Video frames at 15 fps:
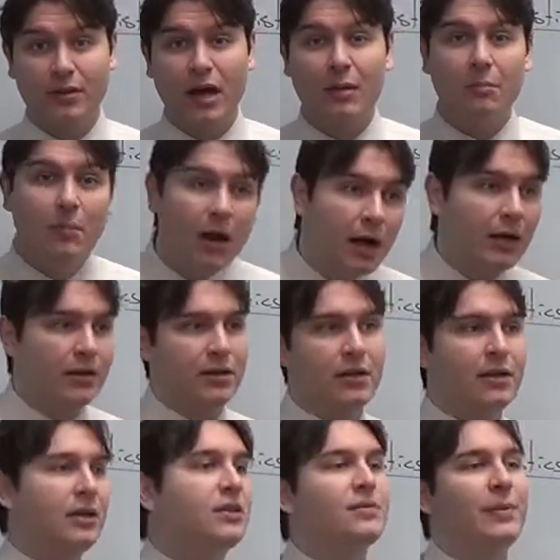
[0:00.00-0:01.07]
A mug
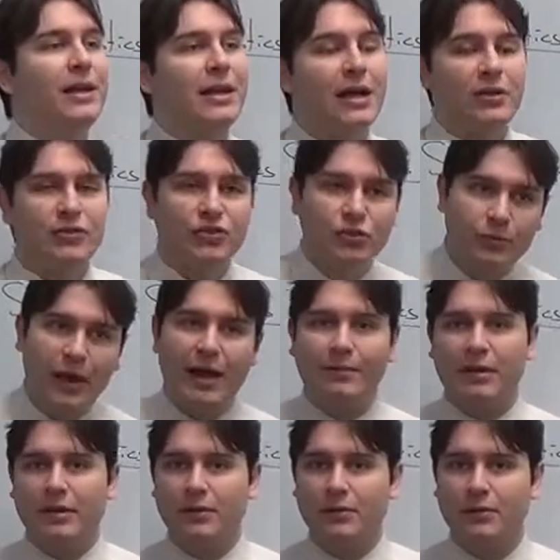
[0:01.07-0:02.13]
is made out of
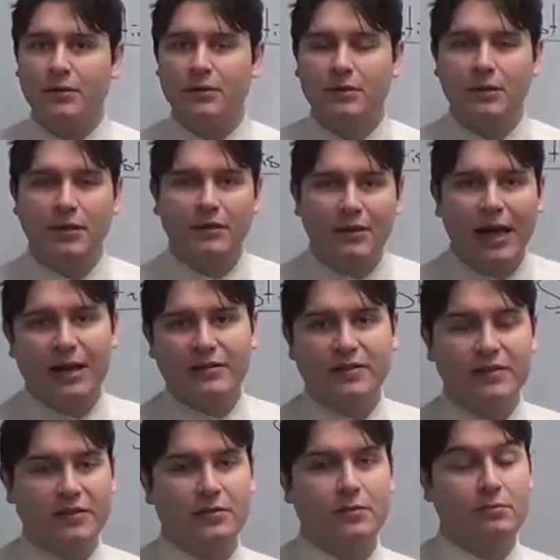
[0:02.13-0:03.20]
ceramic. A glass
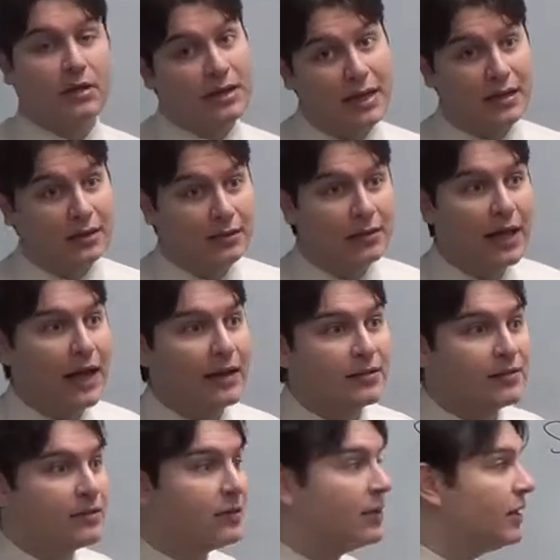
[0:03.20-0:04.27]
is made out of
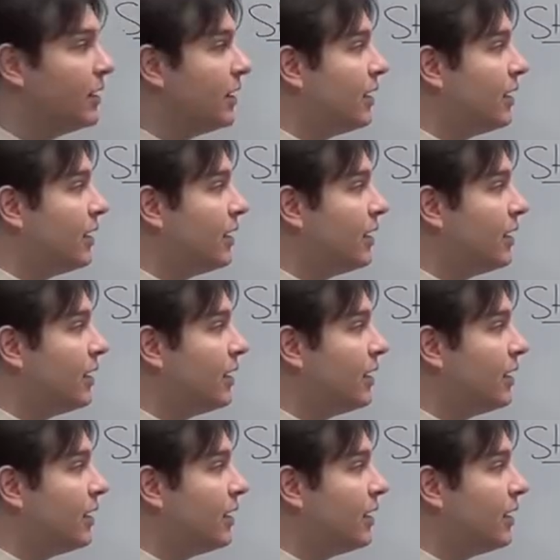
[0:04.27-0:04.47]
glass.